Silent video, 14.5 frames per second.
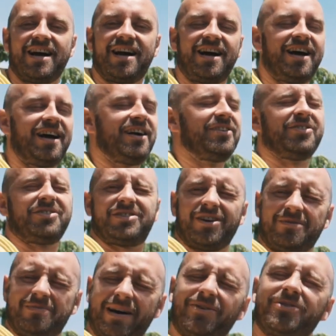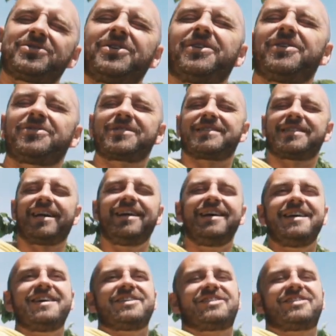not solar panel as well, I was going to say.